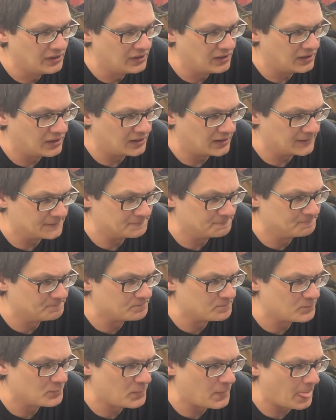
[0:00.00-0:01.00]

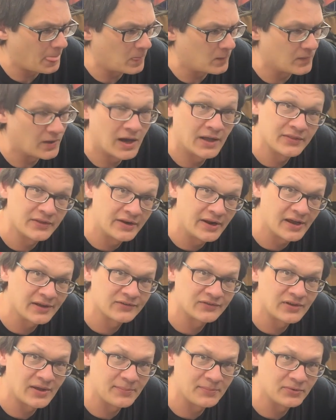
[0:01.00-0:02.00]
On the
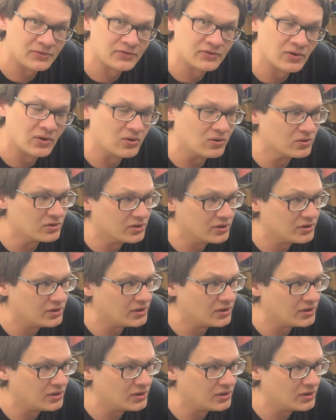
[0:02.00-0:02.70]
next episode,